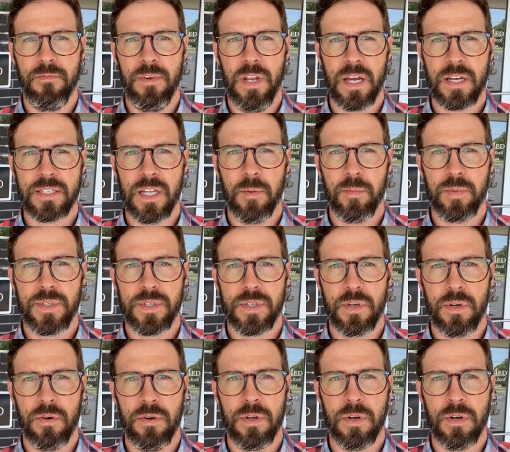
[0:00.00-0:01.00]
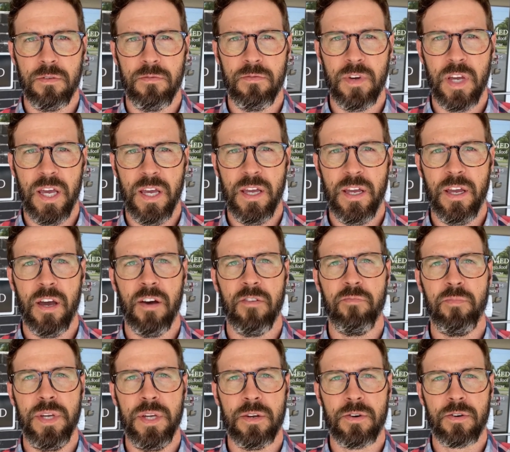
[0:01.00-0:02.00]
next episode of
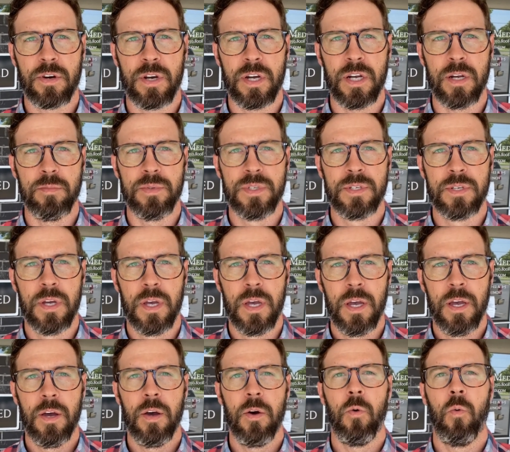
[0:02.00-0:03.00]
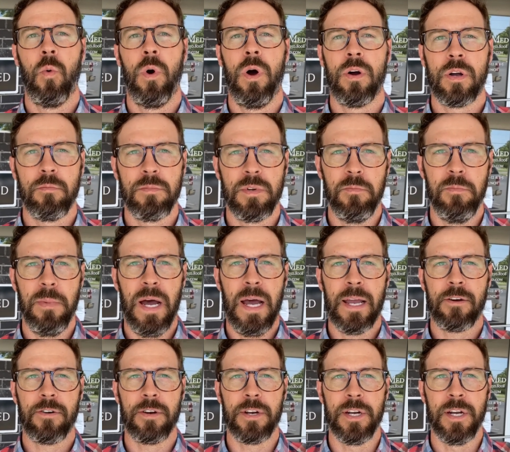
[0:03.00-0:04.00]
AAFP Cribs. Welcome to
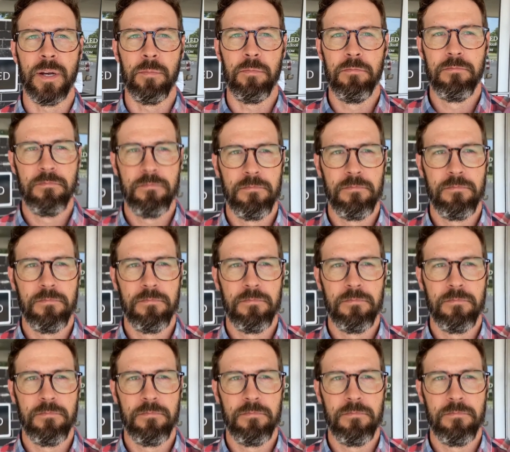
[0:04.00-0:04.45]
my crib.